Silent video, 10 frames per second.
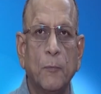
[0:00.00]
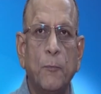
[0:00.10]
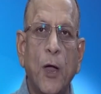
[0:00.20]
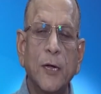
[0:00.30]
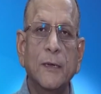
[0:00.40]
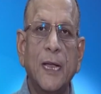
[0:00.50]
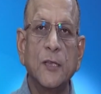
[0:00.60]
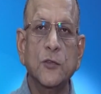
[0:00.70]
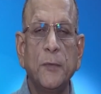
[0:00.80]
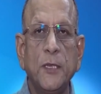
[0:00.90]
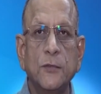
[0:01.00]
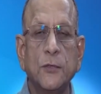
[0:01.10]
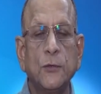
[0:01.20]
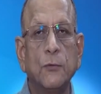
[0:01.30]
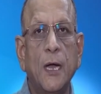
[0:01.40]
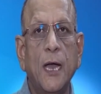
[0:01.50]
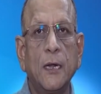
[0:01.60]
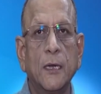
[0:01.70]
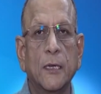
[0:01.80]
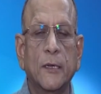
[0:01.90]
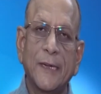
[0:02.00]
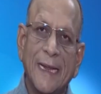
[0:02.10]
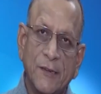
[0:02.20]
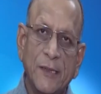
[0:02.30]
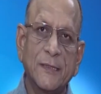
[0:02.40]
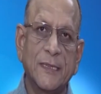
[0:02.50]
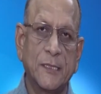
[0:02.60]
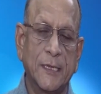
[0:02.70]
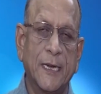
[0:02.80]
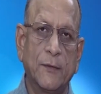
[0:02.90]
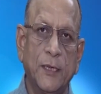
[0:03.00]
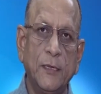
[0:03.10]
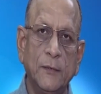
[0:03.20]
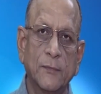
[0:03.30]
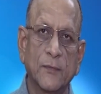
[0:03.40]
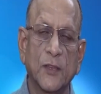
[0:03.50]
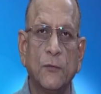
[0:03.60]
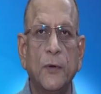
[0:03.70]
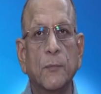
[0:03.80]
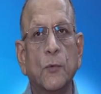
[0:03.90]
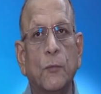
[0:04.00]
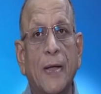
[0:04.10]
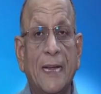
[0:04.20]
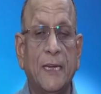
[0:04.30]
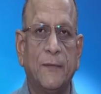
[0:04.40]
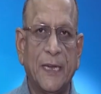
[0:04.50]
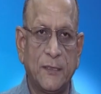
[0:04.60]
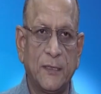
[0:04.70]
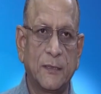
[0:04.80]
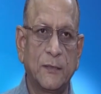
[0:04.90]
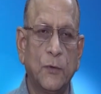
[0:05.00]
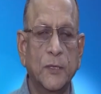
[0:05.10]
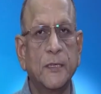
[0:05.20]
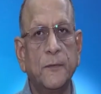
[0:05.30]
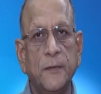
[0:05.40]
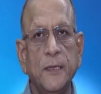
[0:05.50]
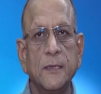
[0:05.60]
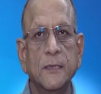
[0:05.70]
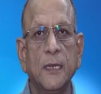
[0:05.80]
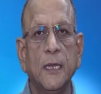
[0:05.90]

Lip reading: Podcast means you are creating such kind of thing for mobile devices. What is the difference?